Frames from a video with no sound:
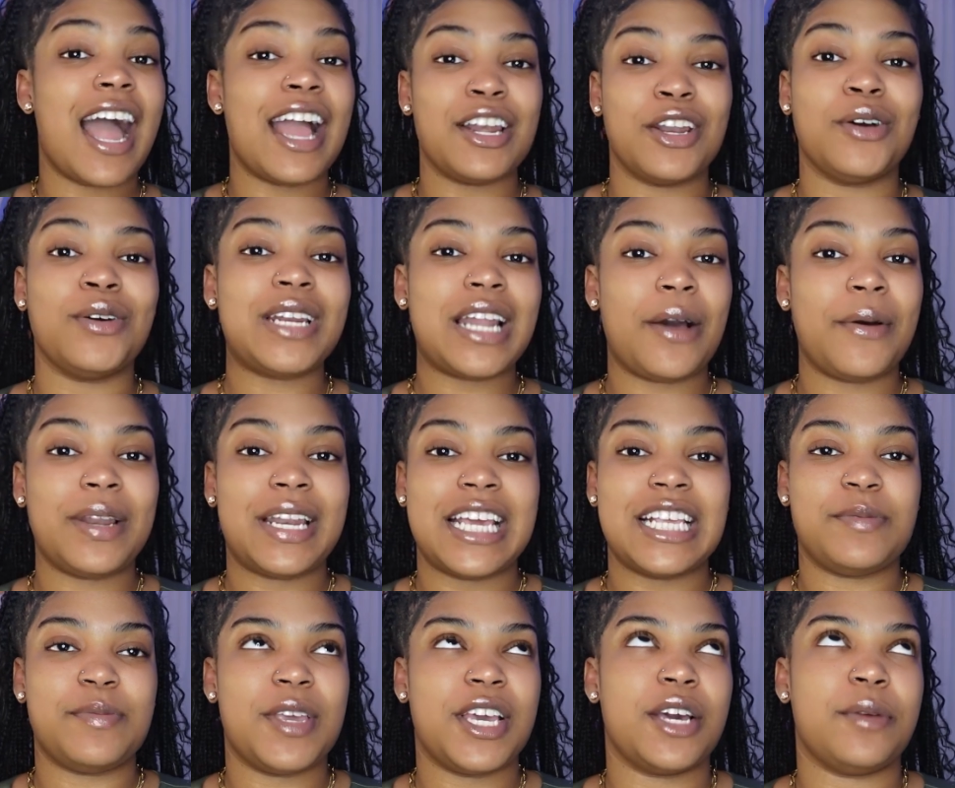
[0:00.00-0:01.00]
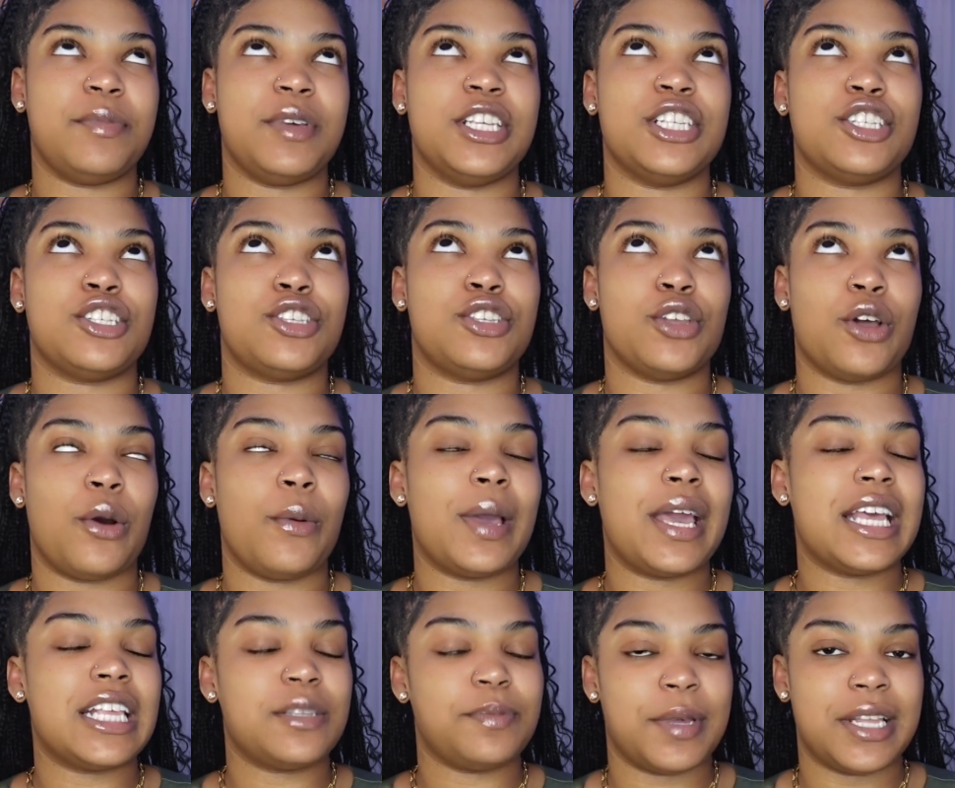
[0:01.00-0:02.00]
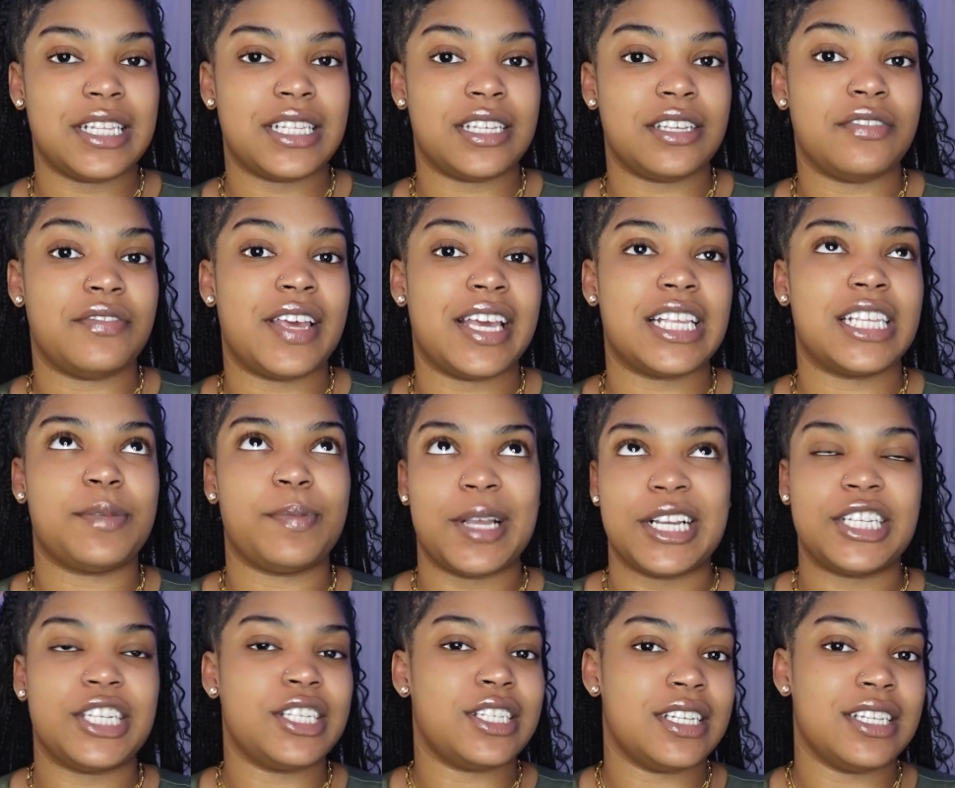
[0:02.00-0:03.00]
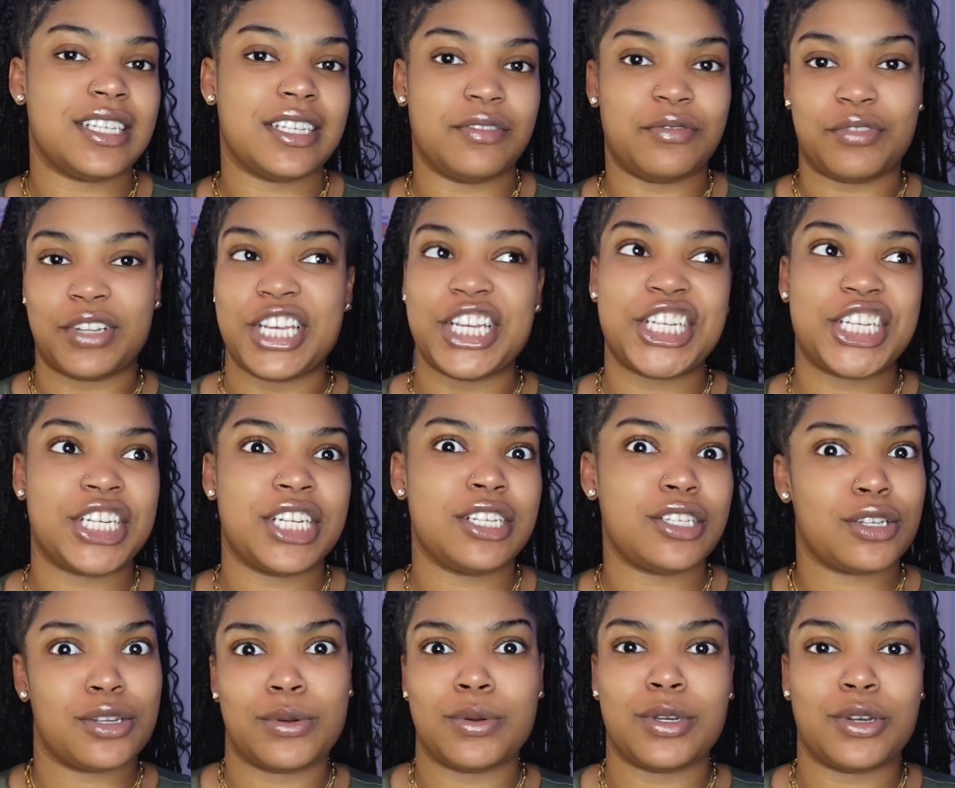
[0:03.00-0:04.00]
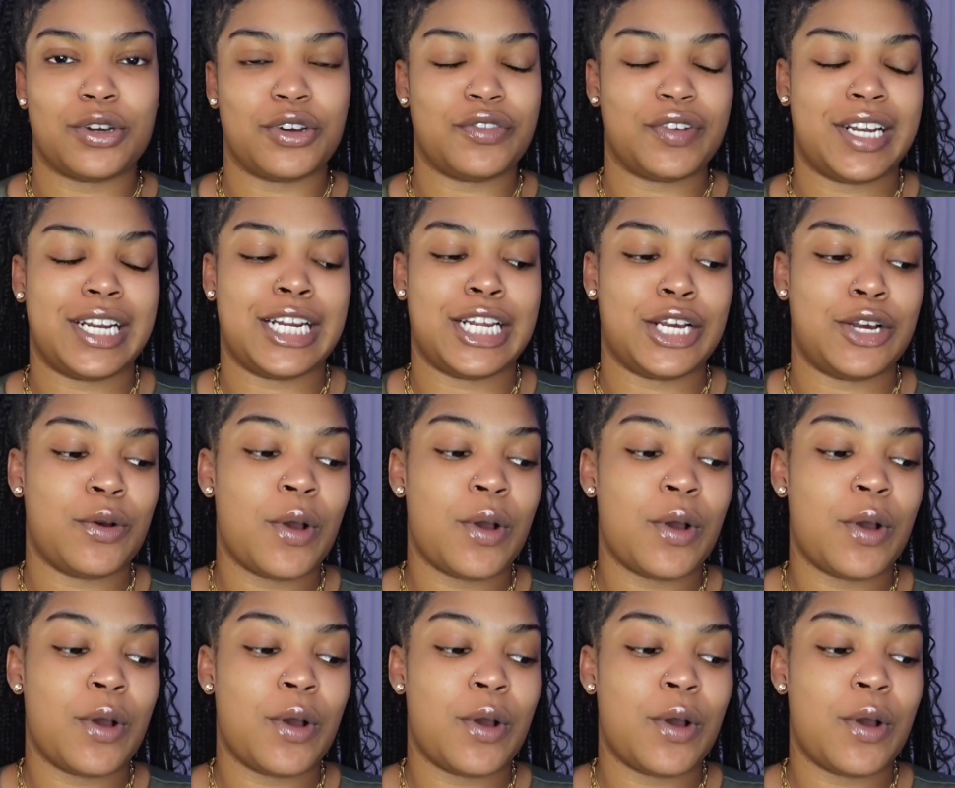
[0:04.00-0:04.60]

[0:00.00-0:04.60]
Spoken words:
I know nowadays makeup is so expensive, especially since inflation is going on right now,